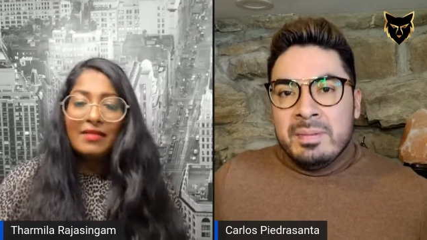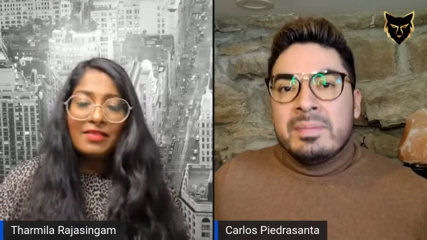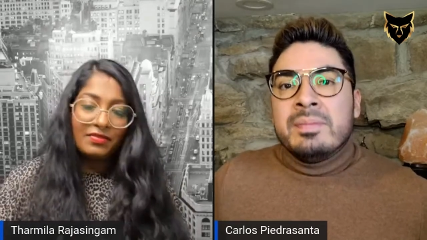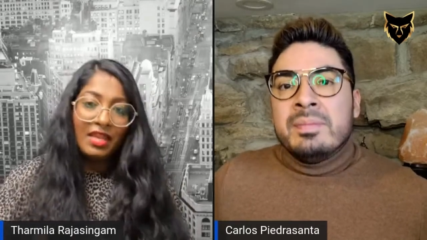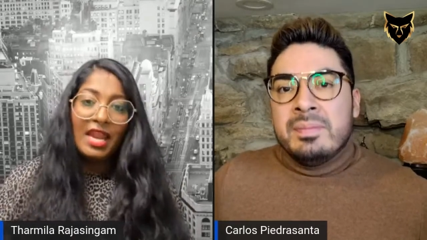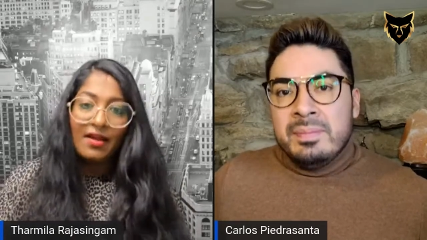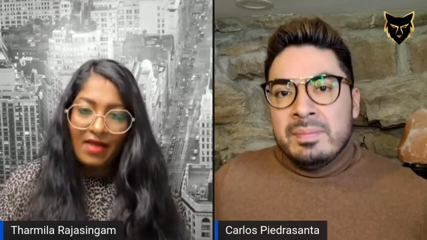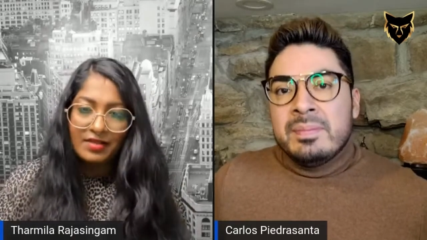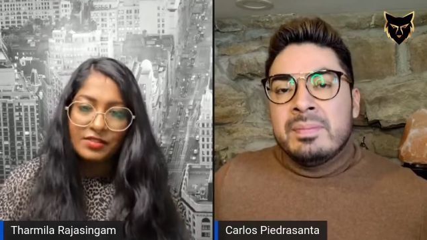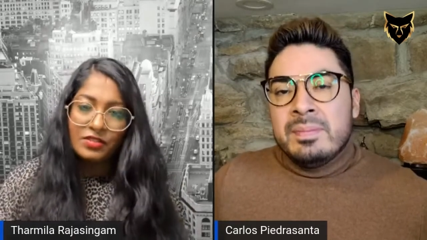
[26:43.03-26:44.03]
Speaker 1: That they have
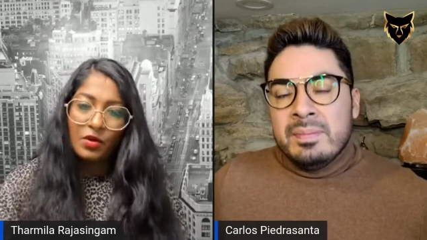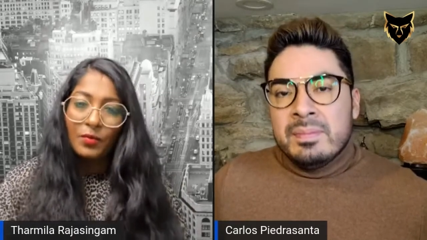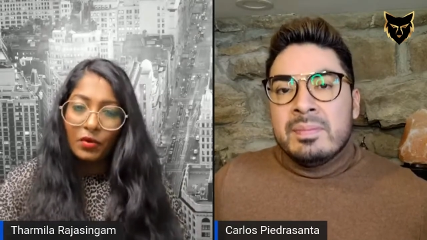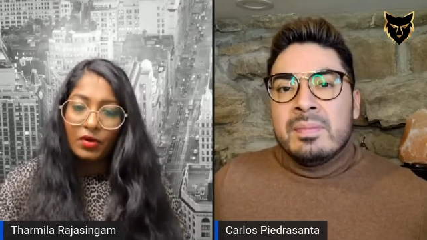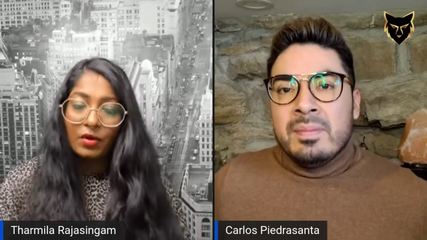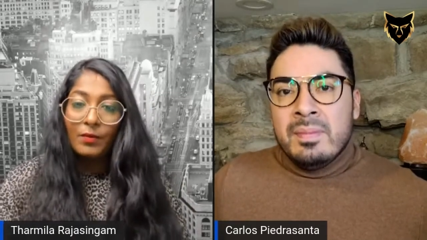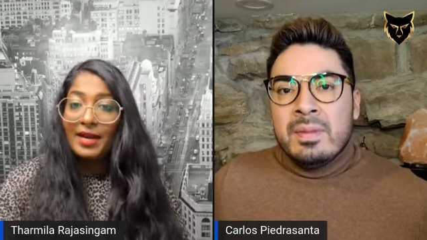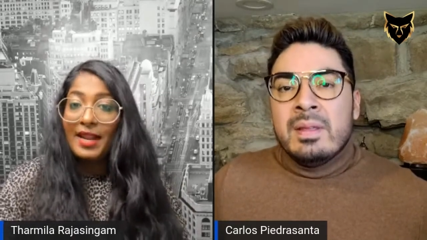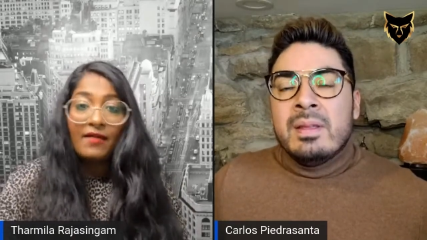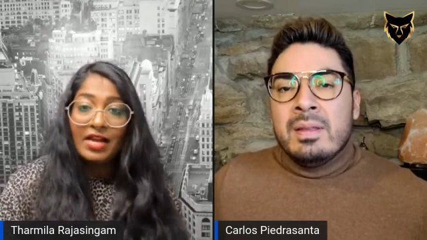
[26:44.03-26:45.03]
access to. A broker
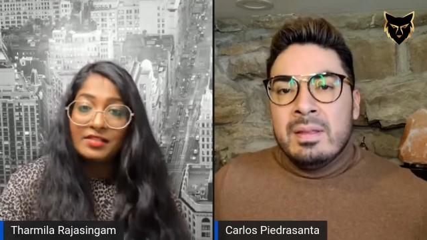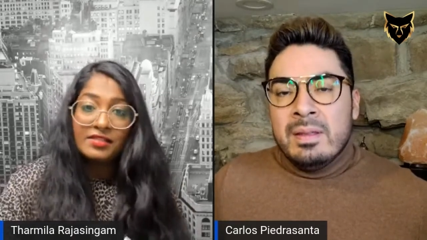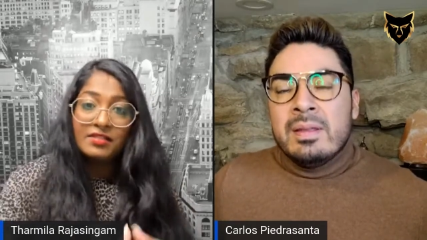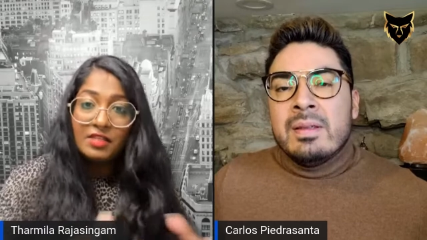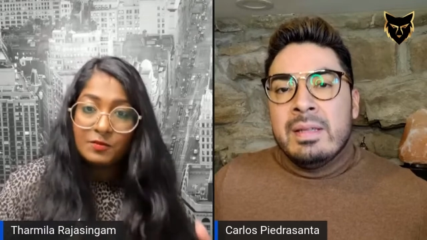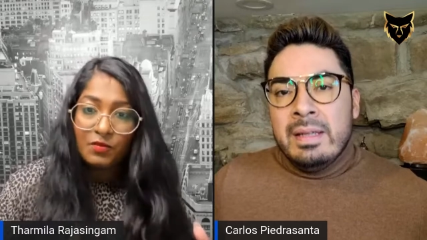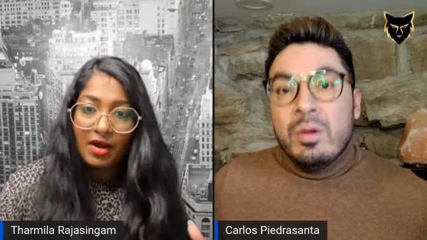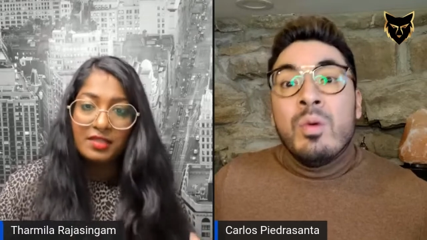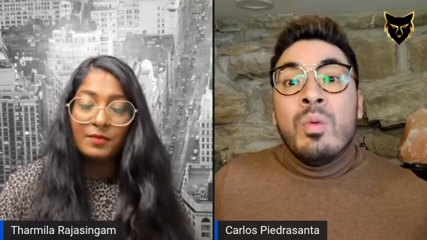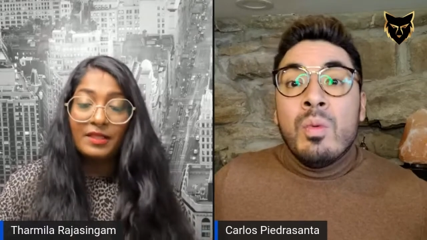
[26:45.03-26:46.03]
might have access to these
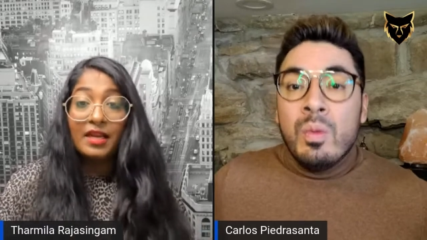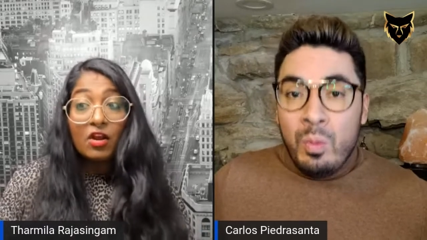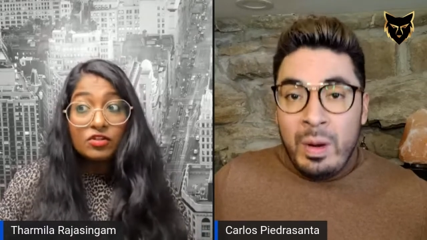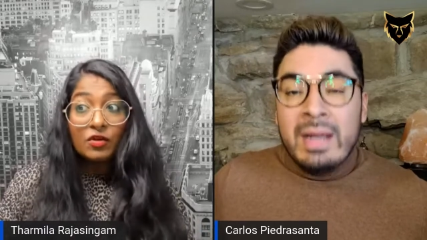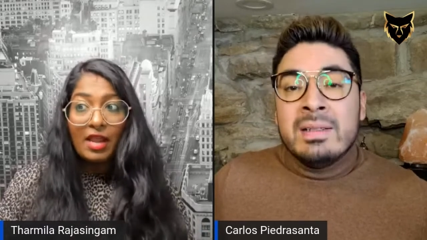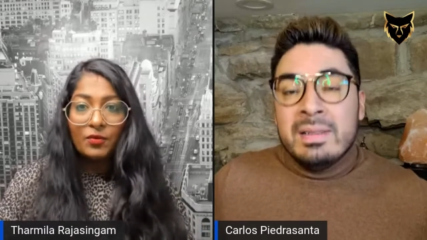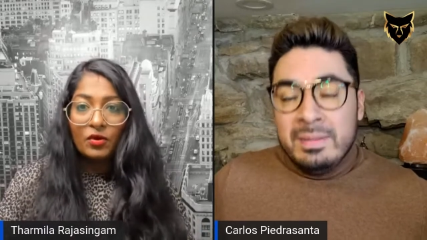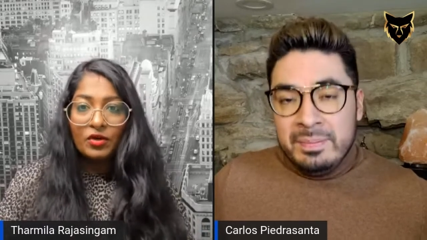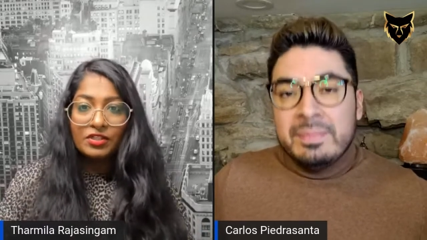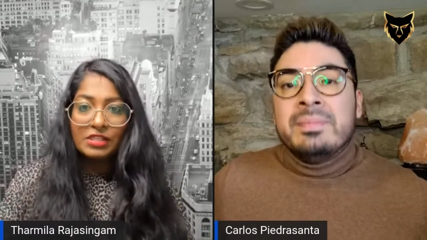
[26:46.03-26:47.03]
products, but then I also right. had
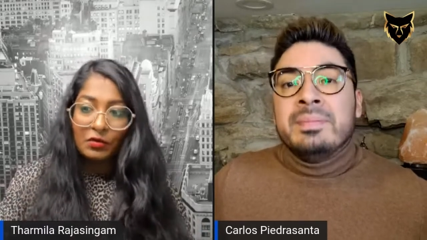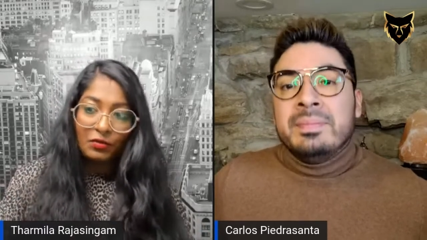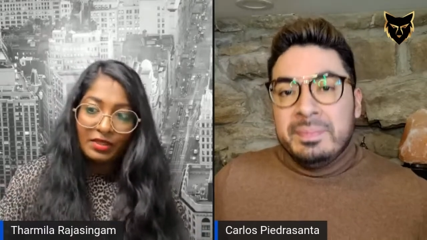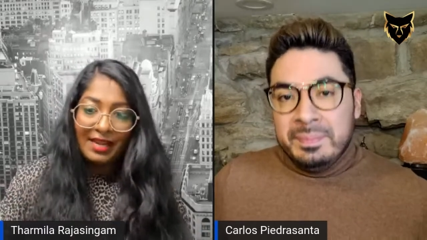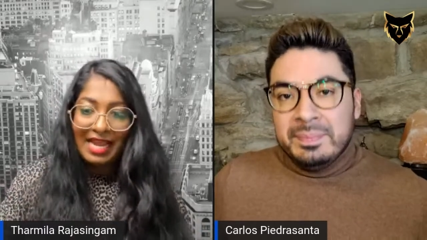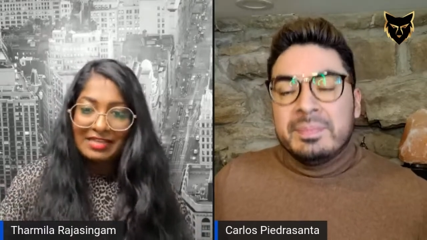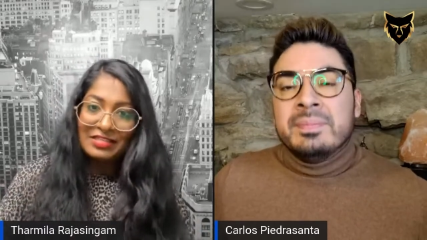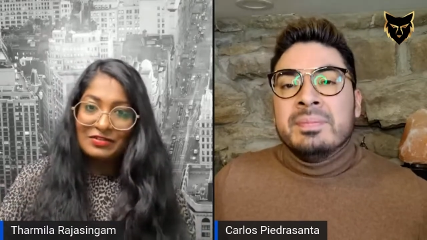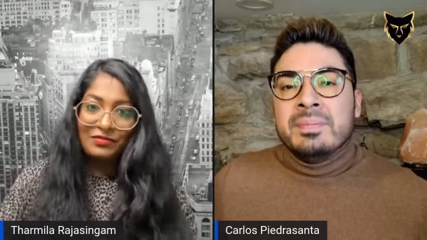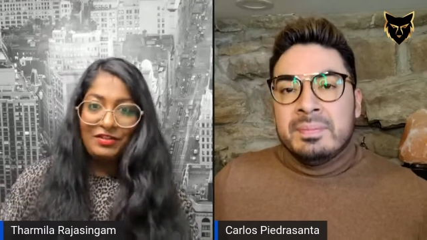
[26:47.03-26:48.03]
brokers that only had
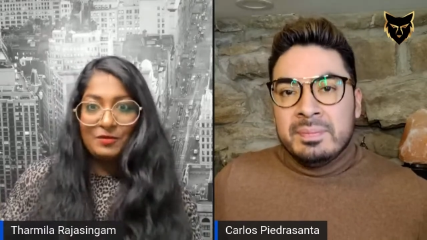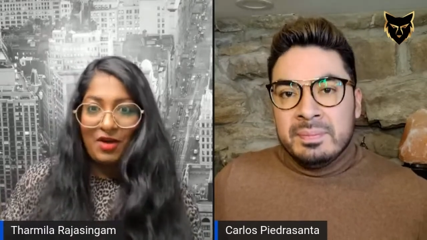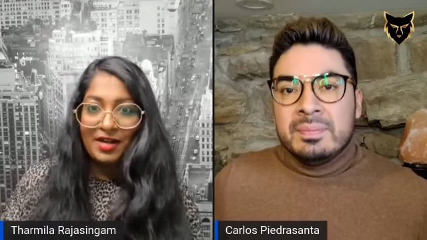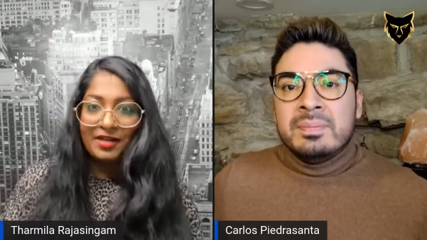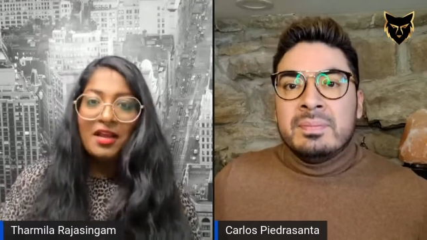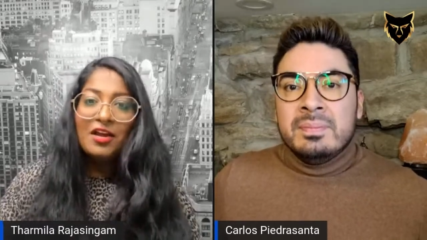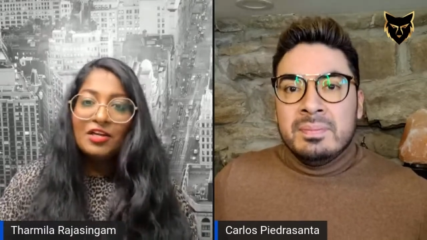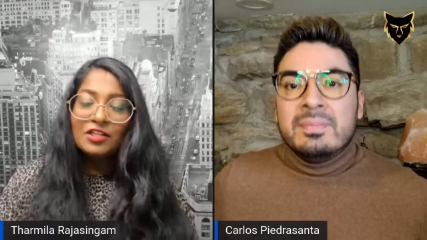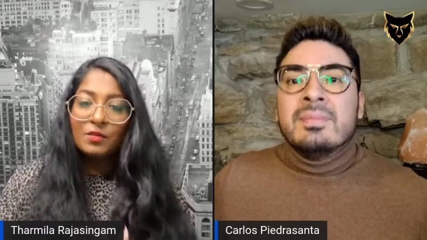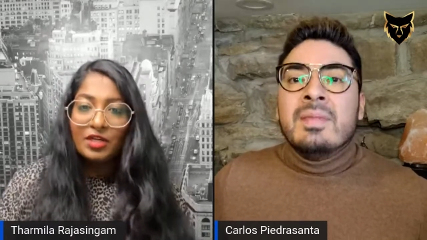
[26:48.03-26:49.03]
access to these products.
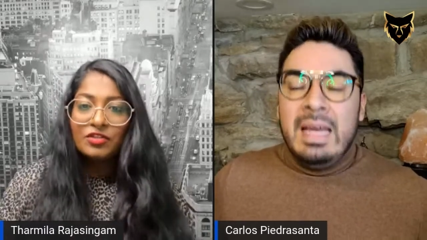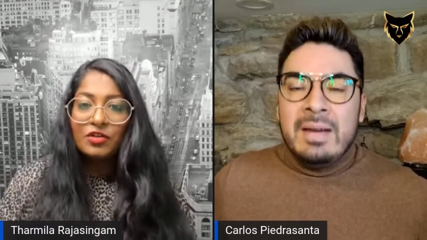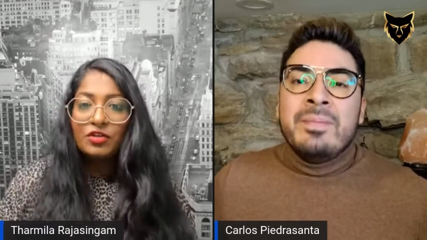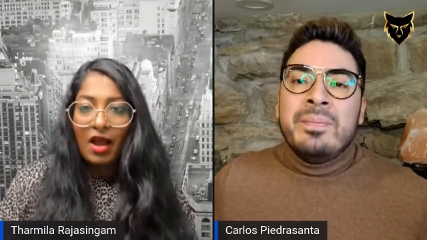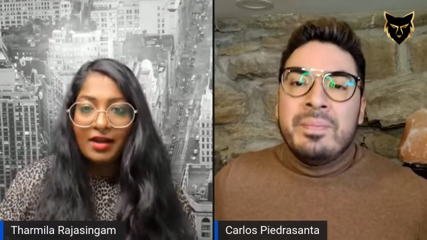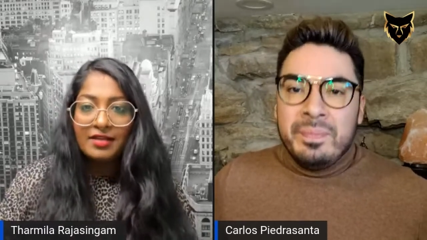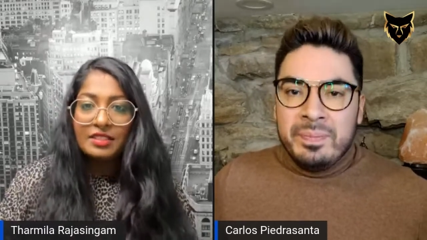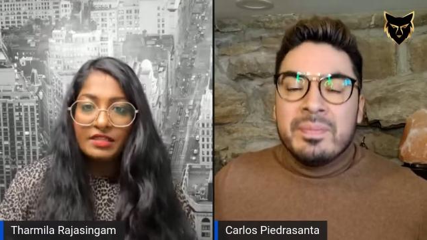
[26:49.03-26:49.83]
So make yeah. sure you're talking to